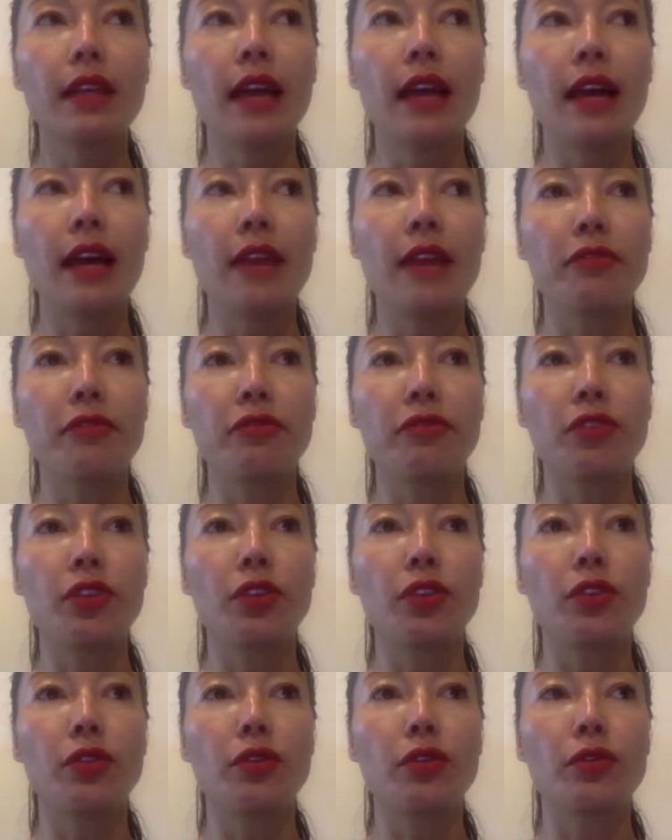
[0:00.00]
a
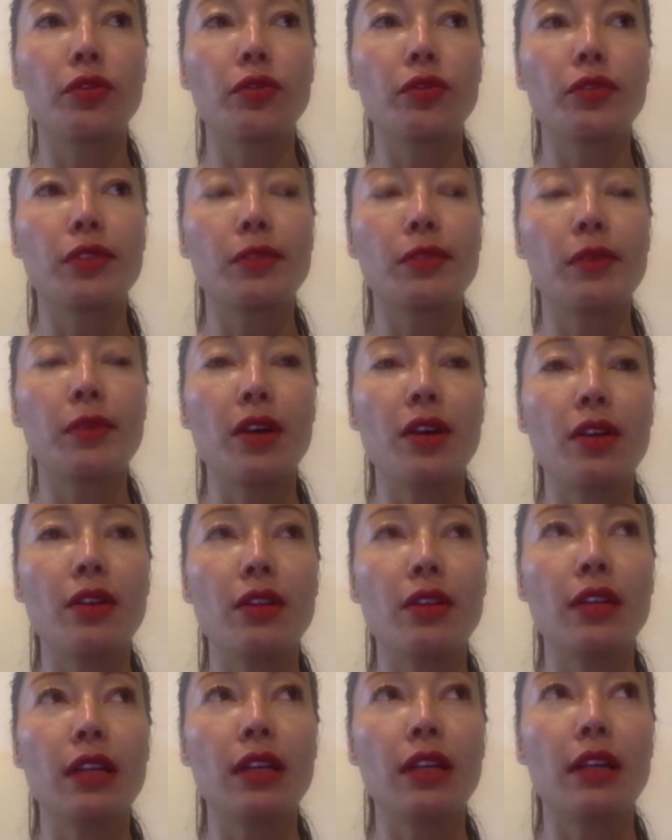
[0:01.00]
few
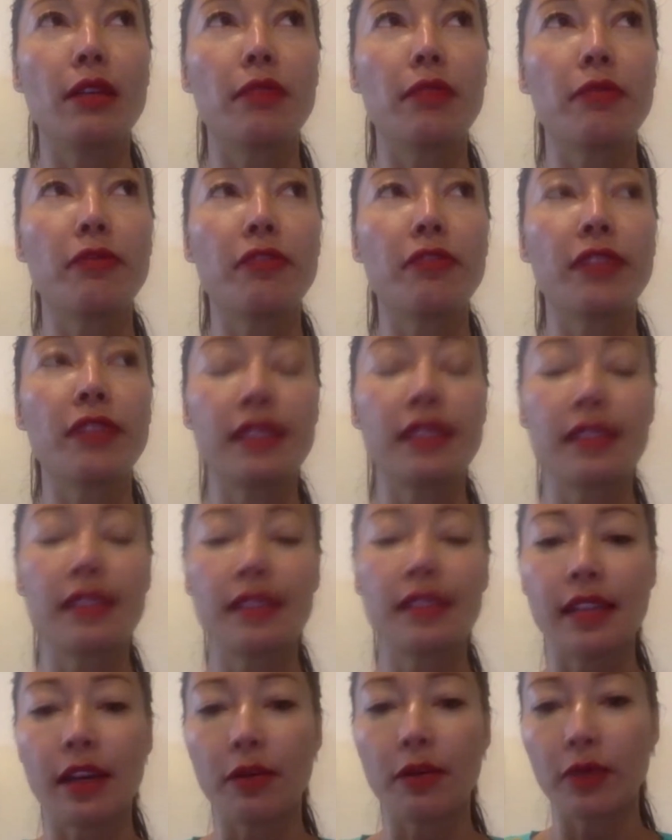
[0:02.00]
small
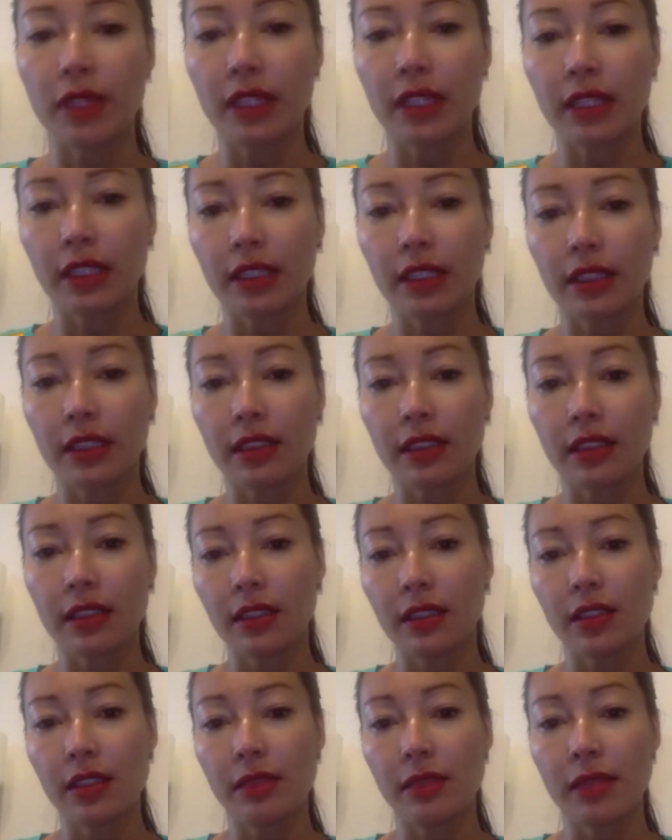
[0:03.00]
fixes that we needed
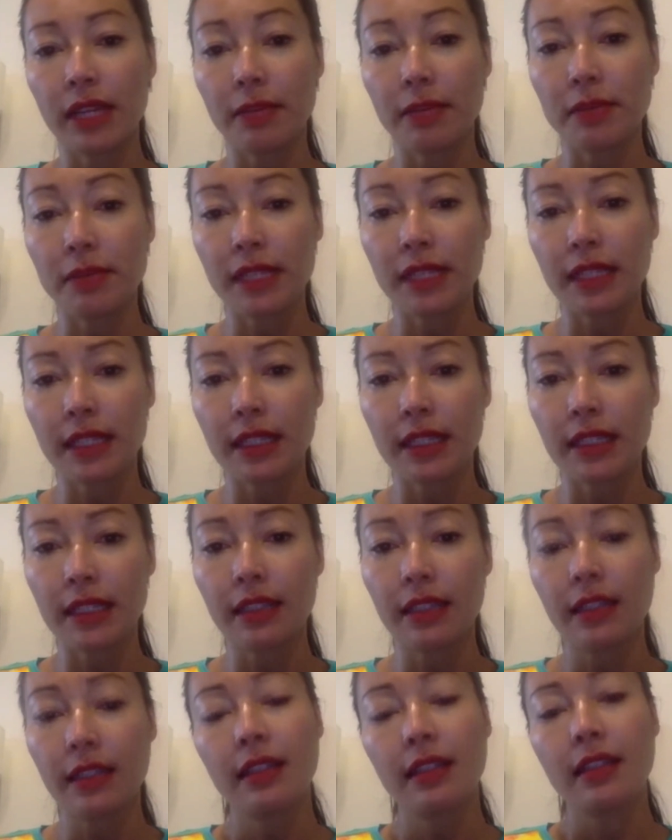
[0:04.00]
to be updated,
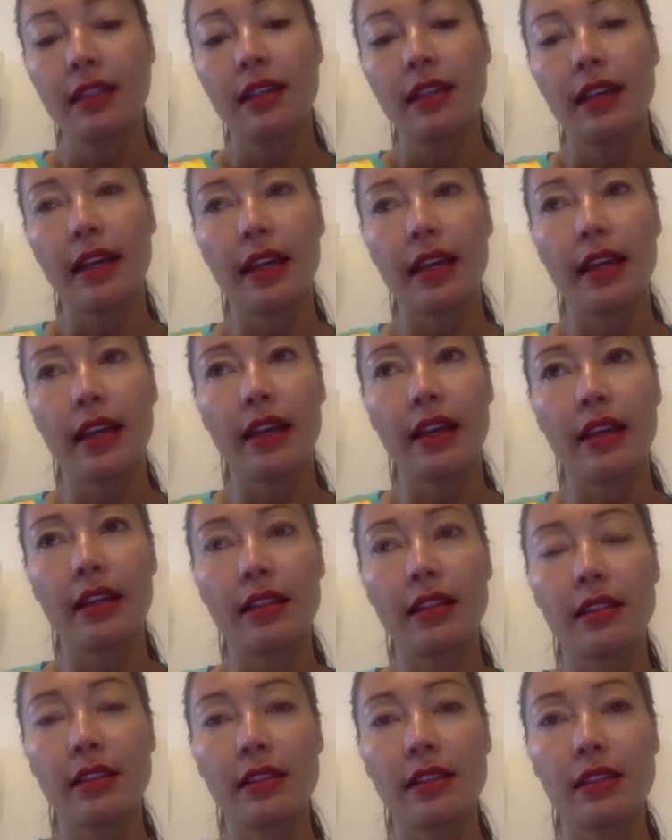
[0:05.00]

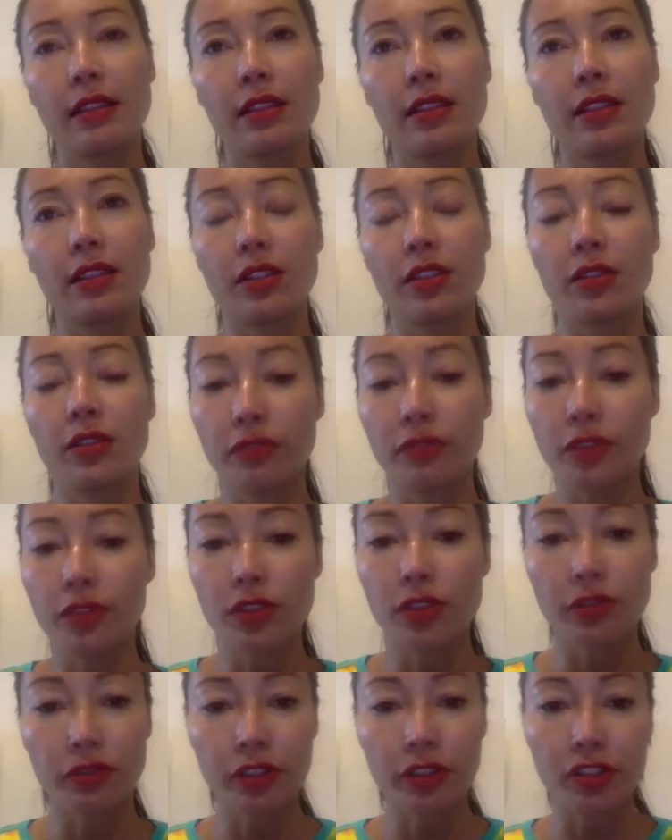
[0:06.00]
and a few
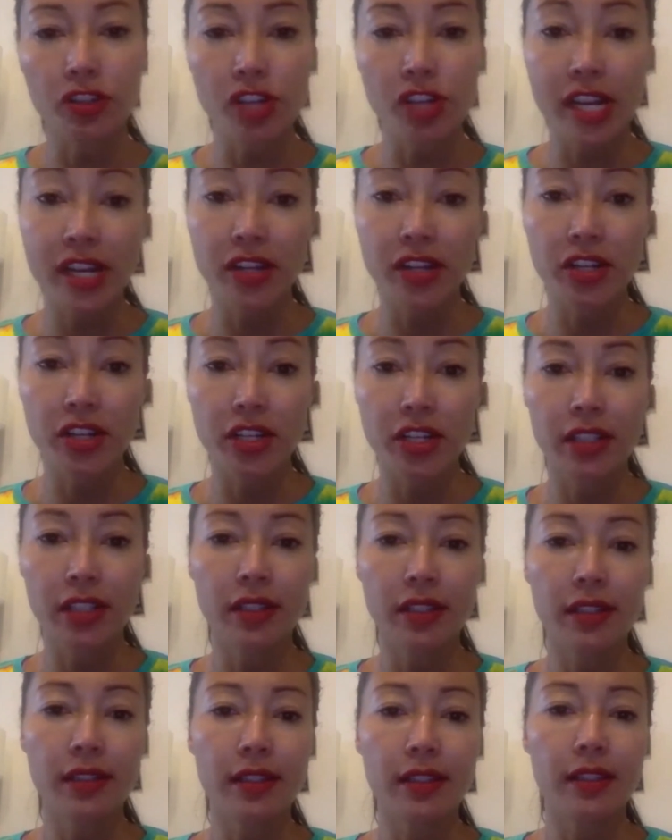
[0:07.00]
different
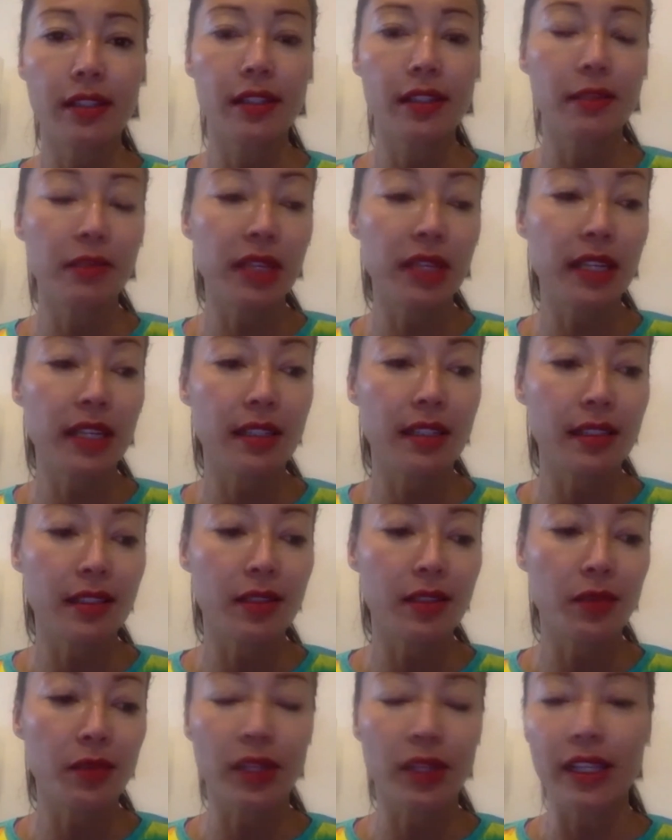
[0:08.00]
changes. In some
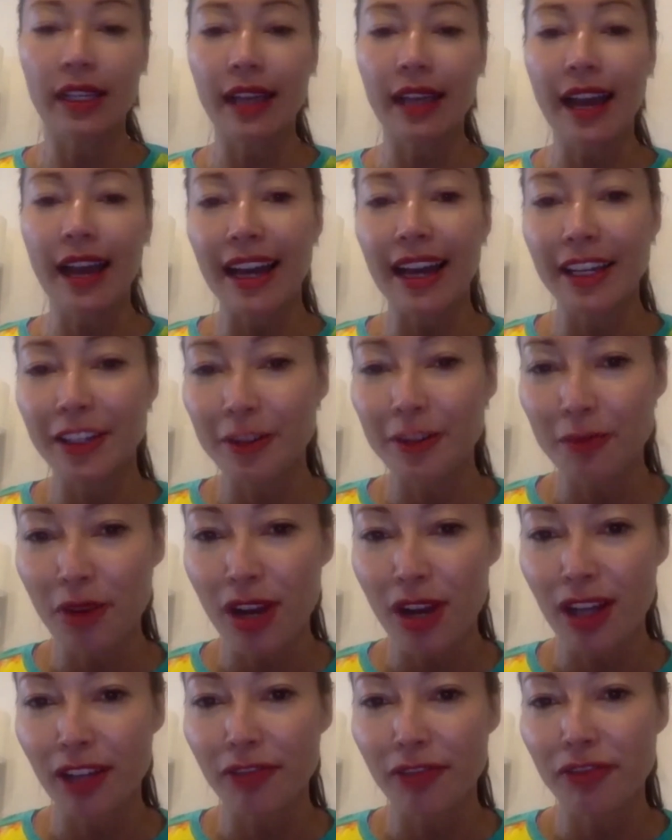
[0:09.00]
cases, we added a
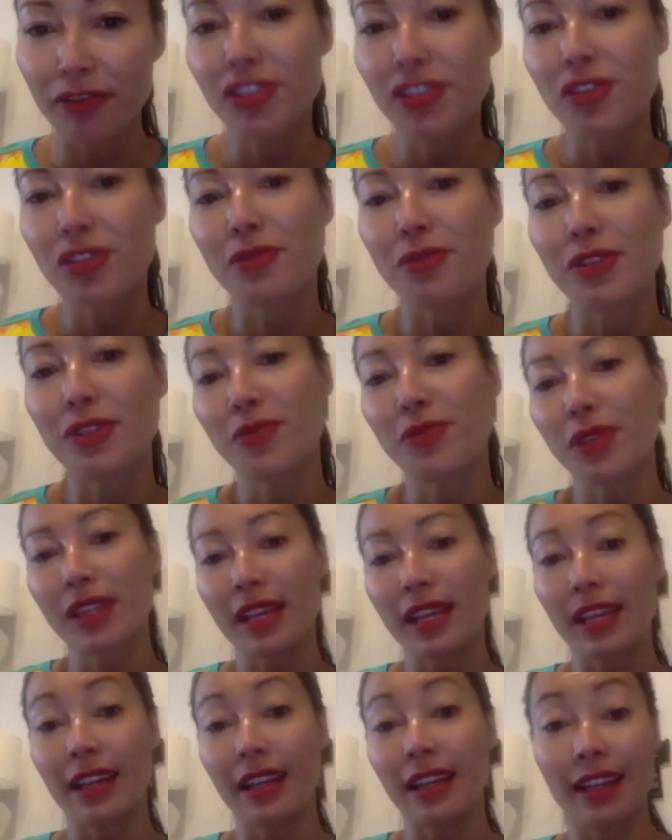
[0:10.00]
product feature which we
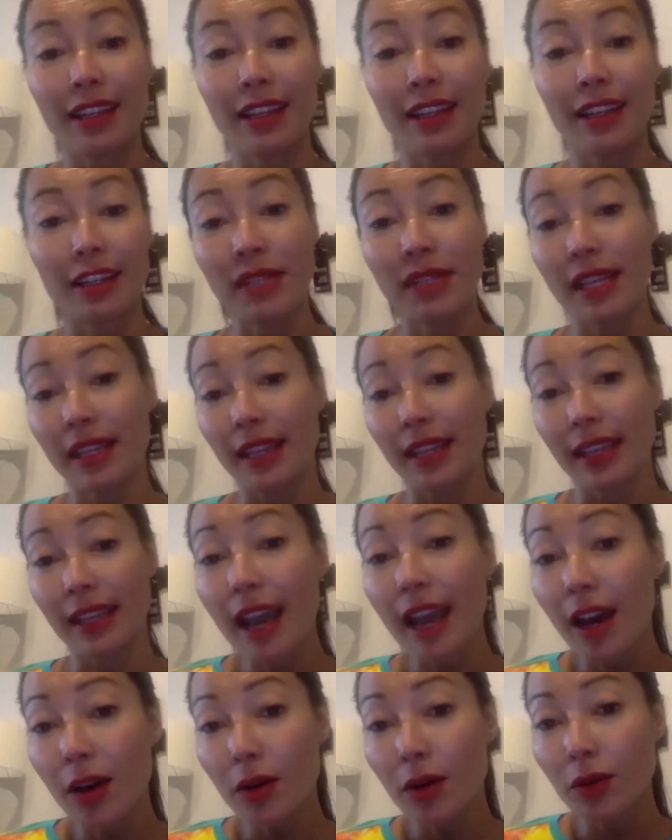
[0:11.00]
then ended up taking
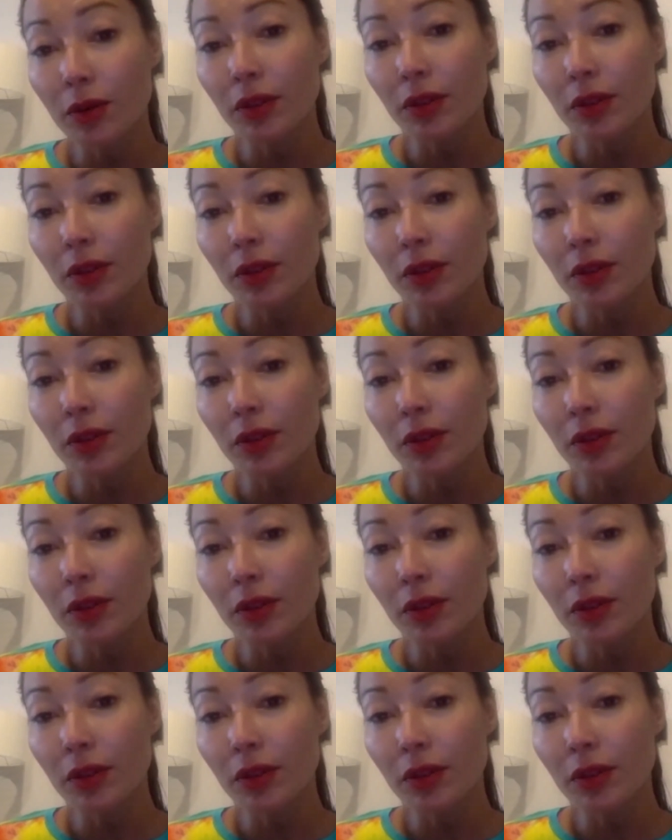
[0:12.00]
out,